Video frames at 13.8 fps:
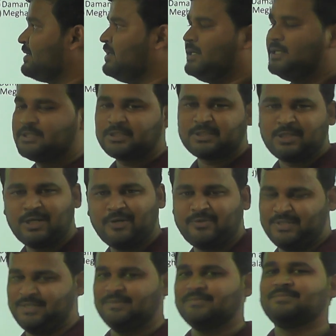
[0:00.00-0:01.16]

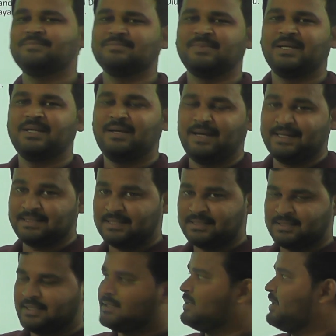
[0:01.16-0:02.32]
discovered? As I
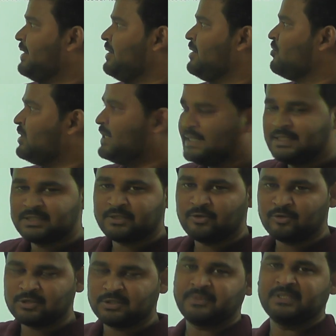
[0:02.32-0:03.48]
said, newly discovered
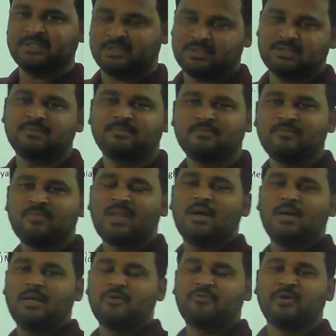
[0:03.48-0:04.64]
species.
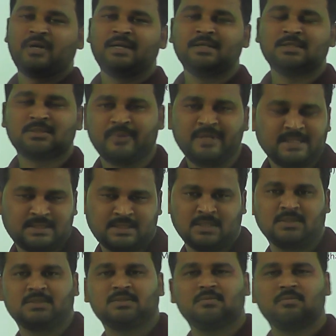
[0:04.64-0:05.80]
If any
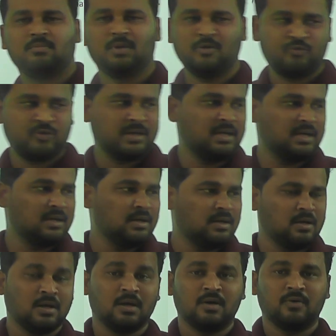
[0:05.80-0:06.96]
species, if any
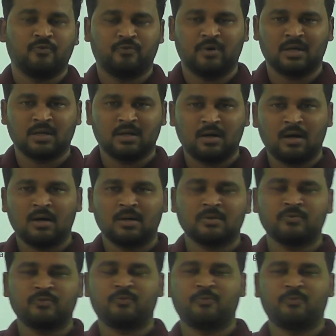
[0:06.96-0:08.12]
fauna or